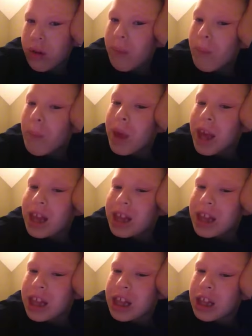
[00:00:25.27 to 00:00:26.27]

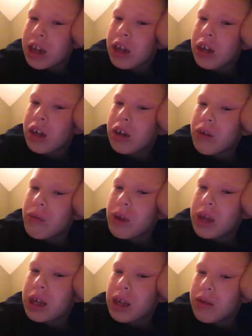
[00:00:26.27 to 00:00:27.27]
miss.
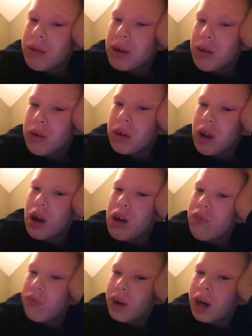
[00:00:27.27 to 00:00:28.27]
We will go
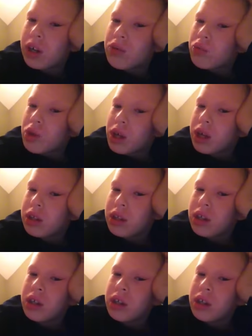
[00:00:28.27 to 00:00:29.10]
fight, win,